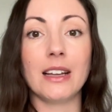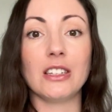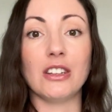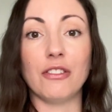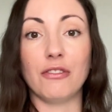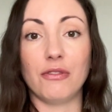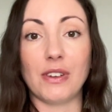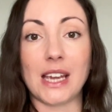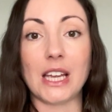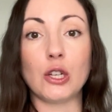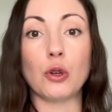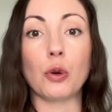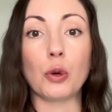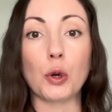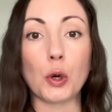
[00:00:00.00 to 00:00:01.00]
to feed
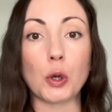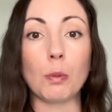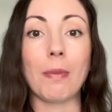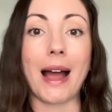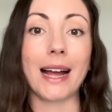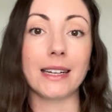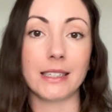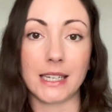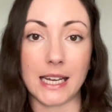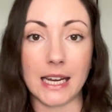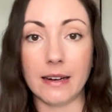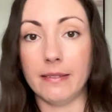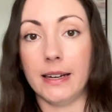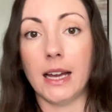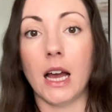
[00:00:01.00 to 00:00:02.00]
your good
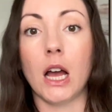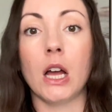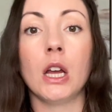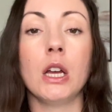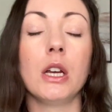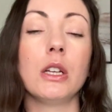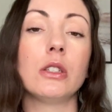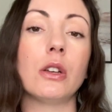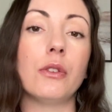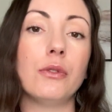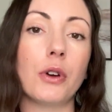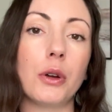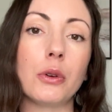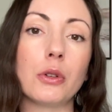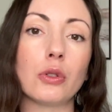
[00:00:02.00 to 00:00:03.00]
bacteria. So
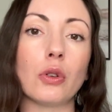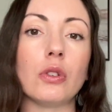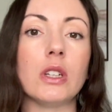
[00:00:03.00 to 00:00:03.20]
focus on